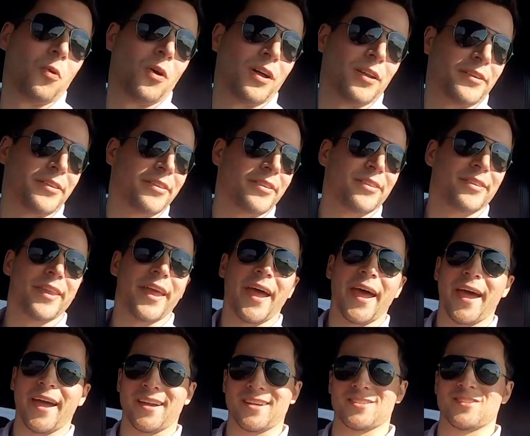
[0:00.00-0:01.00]
what the
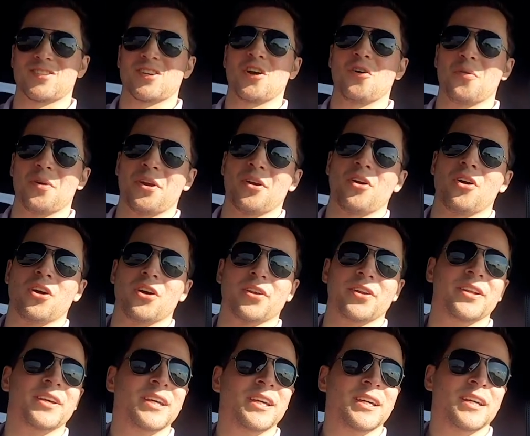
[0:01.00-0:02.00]
heck is going
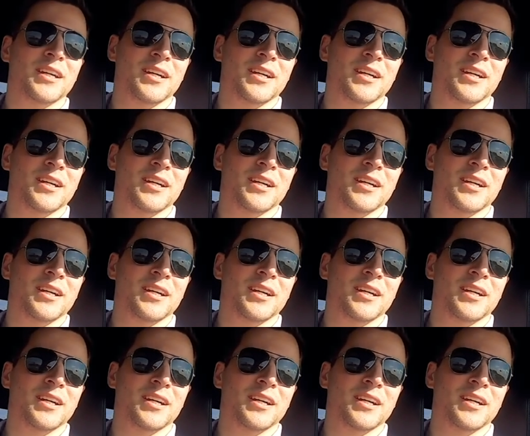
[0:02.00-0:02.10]
on.